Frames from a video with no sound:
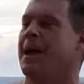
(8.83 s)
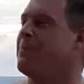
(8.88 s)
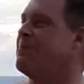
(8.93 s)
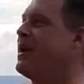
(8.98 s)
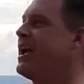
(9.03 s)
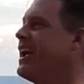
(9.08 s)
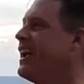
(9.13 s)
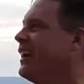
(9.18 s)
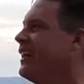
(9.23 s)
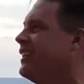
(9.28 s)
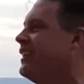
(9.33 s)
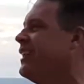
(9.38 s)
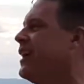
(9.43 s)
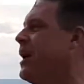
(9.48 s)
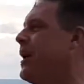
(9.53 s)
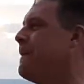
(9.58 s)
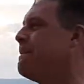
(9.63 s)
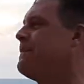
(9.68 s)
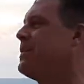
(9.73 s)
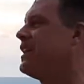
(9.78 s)
Man,
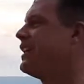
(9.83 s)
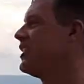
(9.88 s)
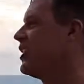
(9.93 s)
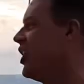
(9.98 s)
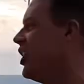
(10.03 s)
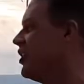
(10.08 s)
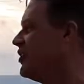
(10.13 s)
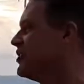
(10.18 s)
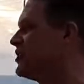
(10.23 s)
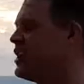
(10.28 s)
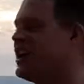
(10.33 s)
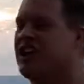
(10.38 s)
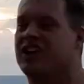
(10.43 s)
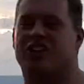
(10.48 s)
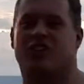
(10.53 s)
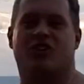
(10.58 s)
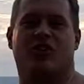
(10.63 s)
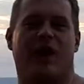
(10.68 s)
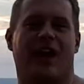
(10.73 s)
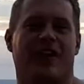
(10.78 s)
Big Guns,
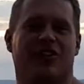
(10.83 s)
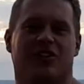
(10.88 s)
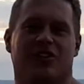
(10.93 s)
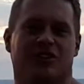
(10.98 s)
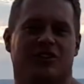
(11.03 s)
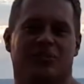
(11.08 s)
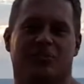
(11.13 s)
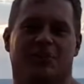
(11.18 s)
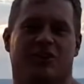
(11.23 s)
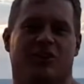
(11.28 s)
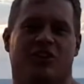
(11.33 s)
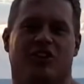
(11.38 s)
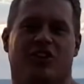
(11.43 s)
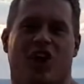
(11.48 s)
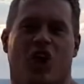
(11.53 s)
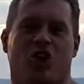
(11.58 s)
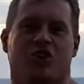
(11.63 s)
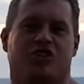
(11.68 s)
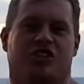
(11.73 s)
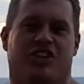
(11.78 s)
you're out here in the middle of the
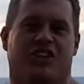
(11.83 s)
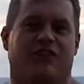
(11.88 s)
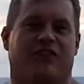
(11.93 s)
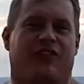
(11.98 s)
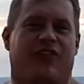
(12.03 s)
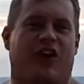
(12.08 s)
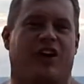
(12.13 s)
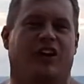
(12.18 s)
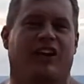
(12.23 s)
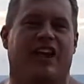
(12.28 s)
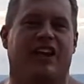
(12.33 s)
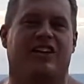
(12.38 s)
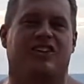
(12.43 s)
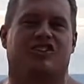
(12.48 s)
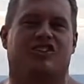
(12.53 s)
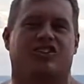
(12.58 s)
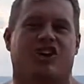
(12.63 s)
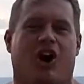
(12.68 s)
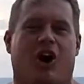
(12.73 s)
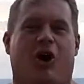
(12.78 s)
ocean for our latest
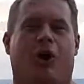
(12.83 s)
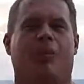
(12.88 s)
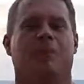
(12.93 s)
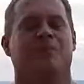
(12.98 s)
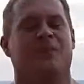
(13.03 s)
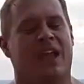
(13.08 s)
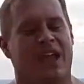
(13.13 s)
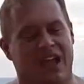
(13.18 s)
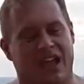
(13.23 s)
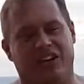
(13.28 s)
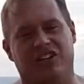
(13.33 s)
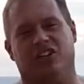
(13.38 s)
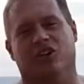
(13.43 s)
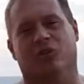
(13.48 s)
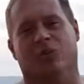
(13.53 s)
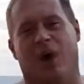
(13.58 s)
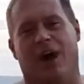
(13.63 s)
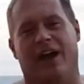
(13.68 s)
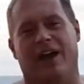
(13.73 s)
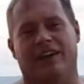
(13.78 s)
show. And you're
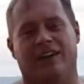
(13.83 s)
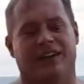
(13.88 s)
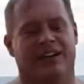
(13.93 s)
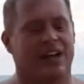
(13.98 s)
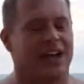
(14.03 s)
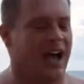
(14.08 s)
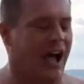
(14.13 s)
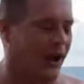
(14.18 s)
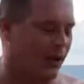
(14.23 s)
right, I